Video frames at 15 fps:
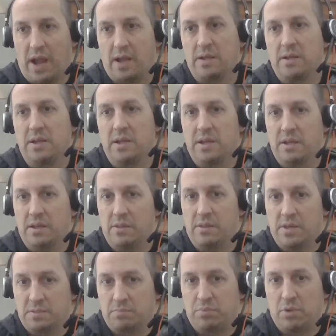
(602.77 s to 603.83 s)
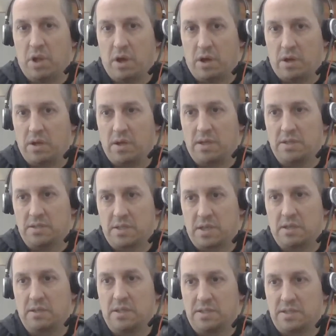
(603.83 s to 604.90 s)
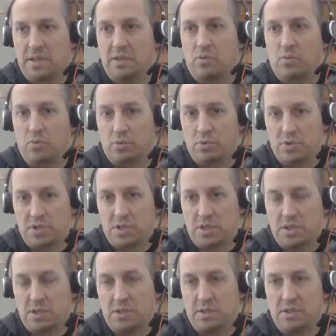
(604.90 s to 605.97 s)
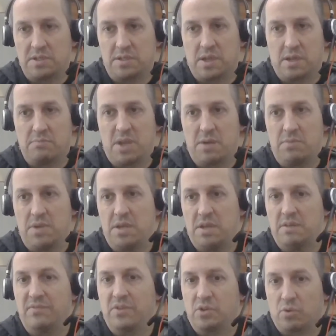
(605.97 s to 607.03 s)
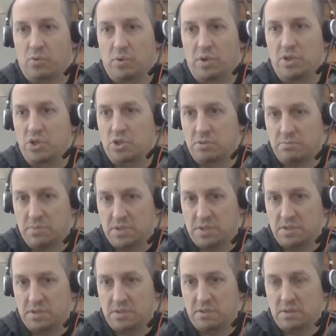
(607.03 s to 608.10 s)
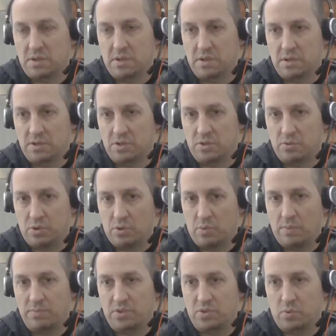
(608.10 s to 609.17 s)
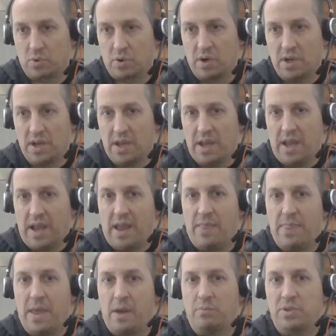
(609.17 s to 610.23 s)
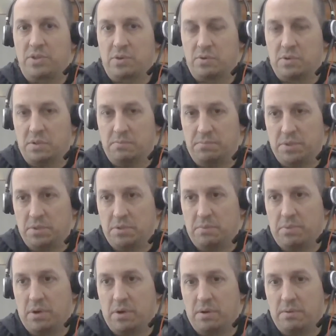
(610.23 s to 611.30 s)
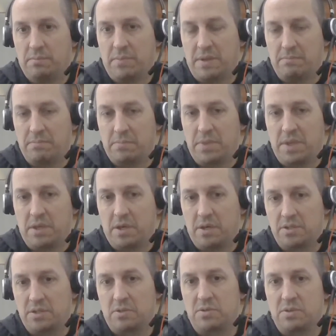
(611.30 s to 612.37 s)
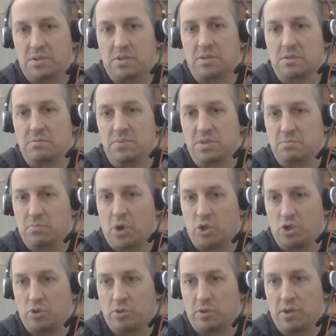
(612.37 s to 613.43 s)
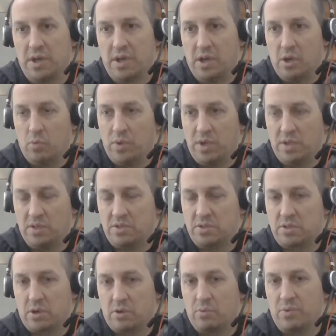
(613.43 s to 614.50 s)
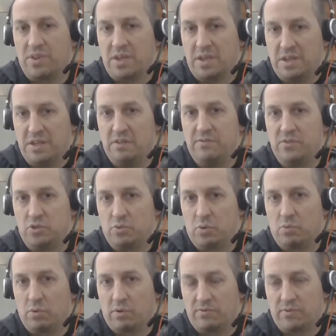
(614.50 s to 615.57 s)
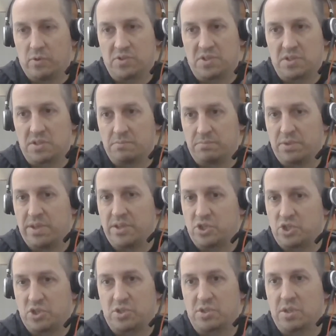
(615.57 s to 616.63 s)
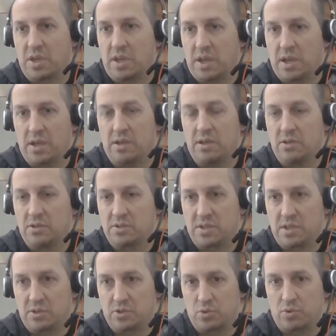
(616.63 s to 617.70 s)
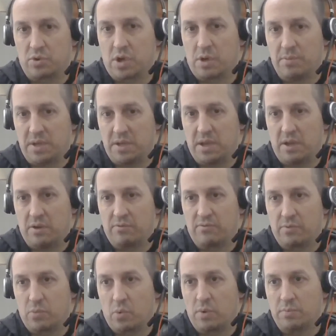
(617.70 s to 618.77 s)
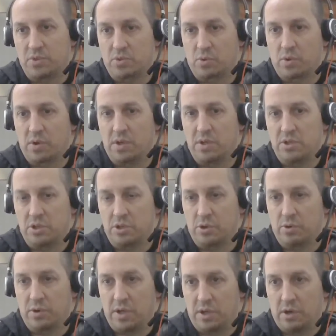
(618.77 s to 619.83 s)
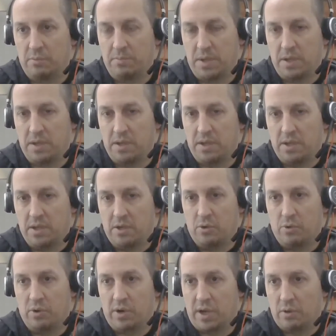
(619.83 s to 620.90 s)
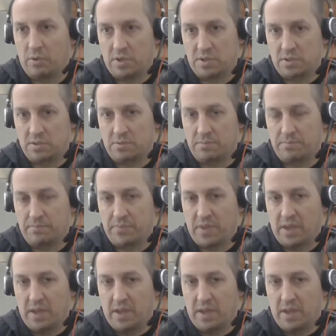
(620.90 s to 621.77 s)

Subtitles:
at this block and say, let's get orders in, let's get maybe inventory and shipments to your web store. and then we start to build upon. Because our system is modular, we can start with individual workflows, as simple as just a sales order coming down from a web store into your ERP or accounting system.